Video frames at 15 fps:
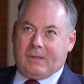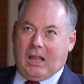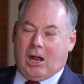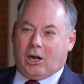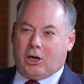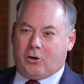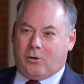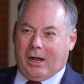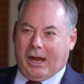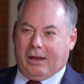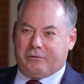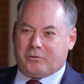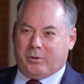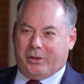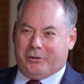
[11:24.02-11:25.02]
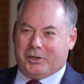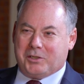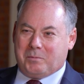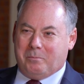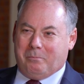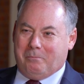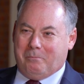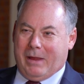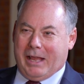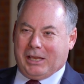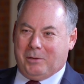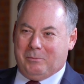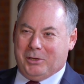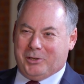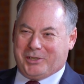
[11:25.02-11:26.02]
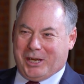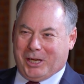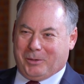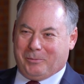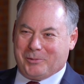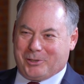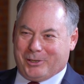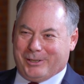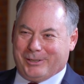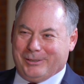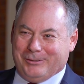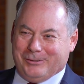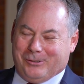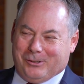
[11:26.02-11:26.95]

Our craft, whether it's making museums or